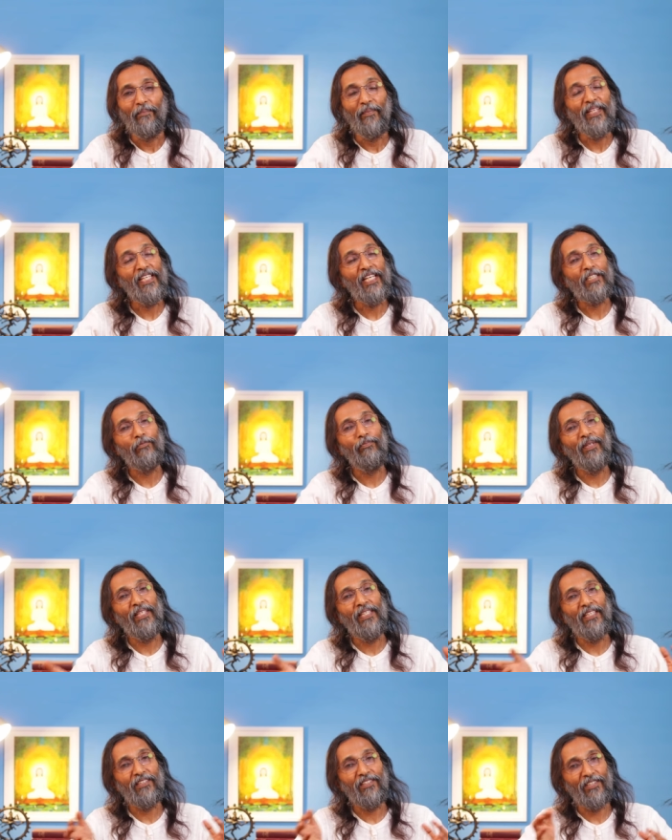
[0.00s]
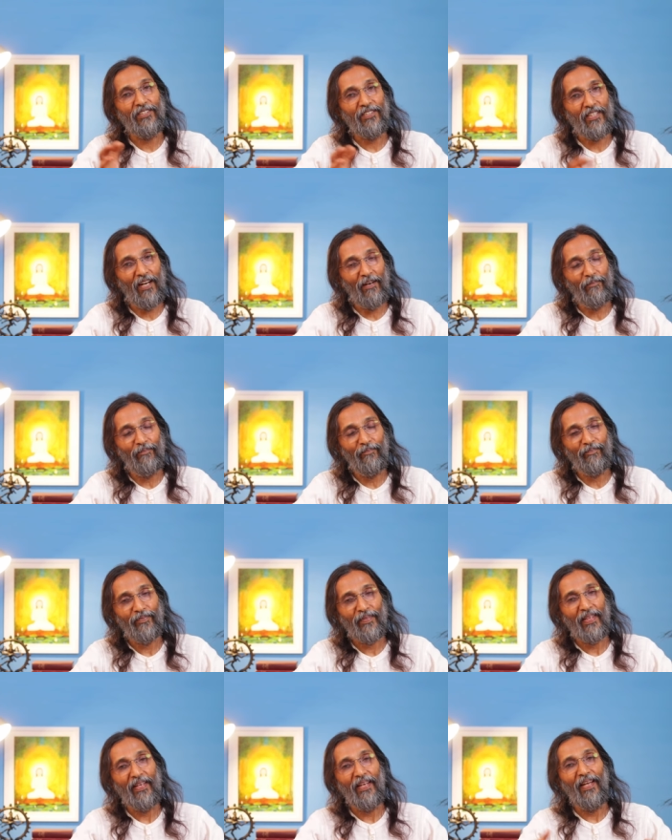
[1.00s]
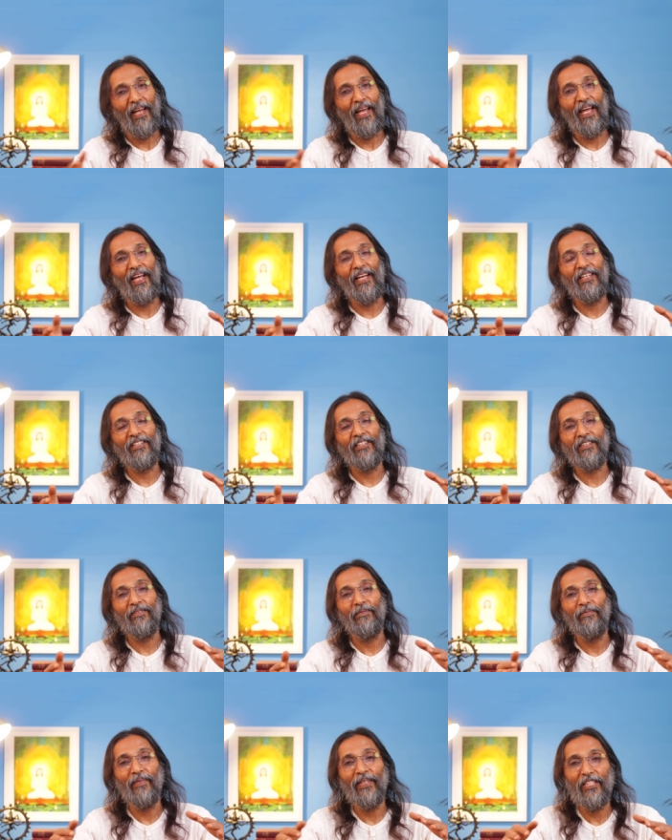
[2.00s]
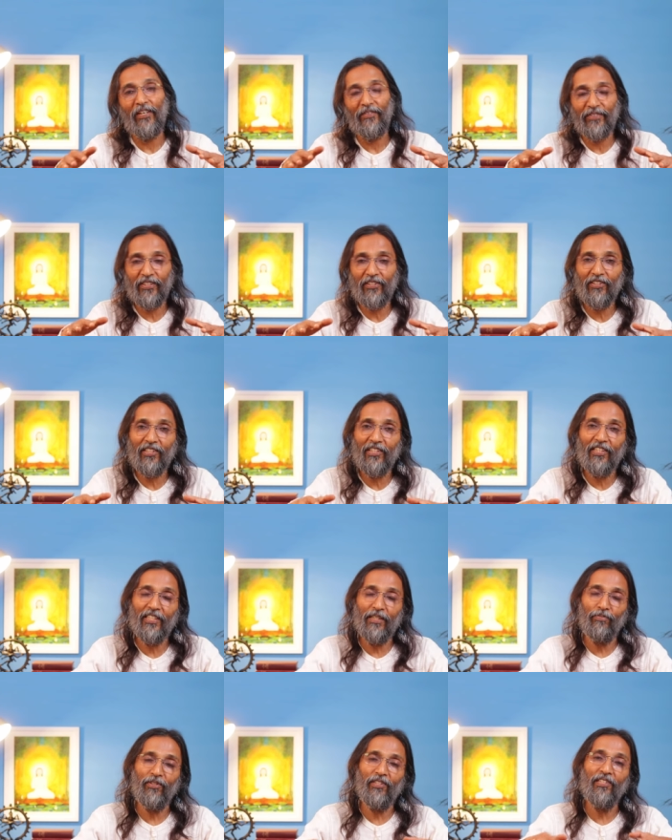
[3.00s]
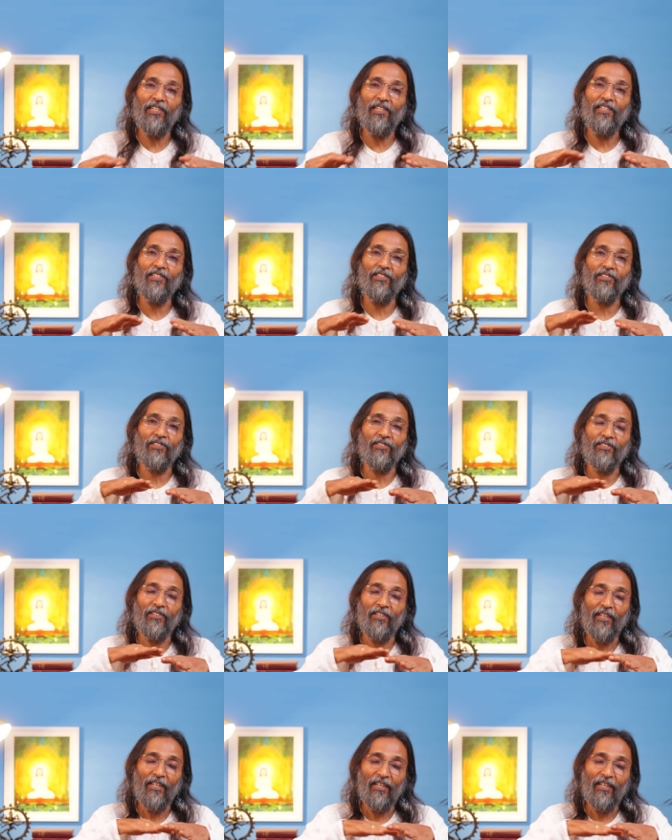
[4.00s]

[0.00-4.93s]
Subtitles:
many experiences come, and many of the scriptures